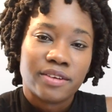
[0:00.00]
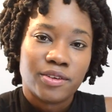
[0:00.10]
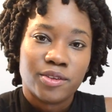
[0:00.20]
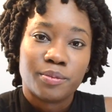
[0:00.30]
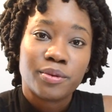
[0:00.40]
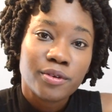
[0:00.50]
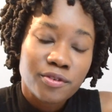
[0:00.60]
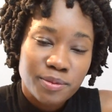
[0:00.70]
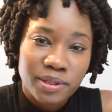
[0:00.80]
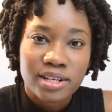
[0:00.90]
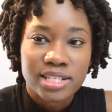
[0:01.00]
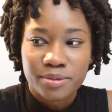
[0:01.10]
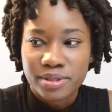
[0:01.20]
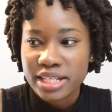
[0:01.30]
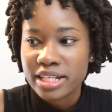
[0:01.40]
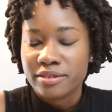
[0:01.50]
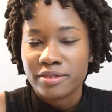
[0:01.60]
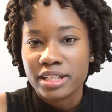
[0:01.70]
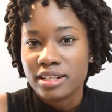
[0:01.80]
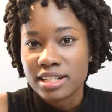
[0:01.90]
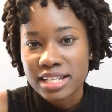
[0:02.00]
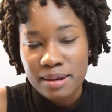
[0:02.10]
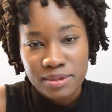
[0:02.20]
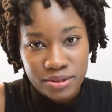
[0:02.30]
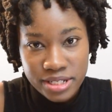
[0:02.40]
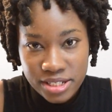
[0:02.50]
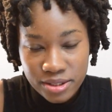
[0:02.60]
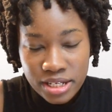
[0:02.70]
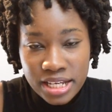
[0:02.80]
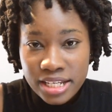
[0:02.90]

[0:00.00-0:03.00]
give you the proofs because it would take a really long time to go into.